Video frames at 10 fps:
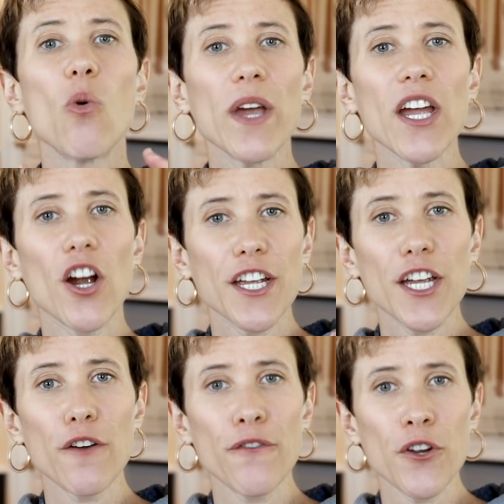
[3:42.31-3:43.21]
We are
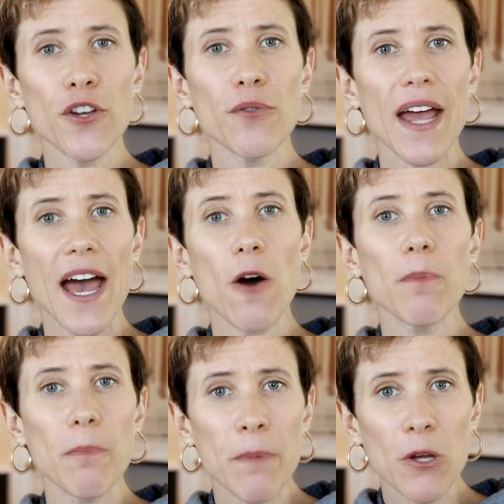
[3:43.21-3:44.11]
here for you to
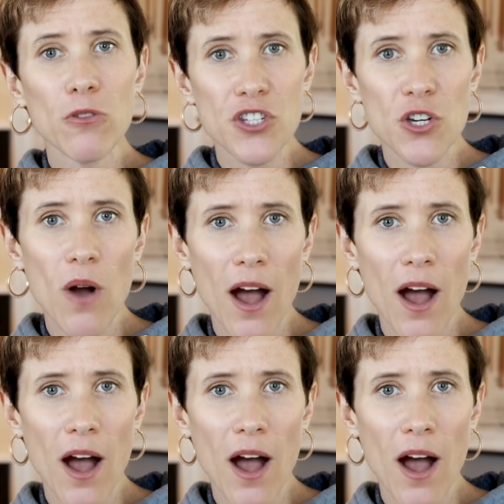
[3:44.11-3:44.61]
help build you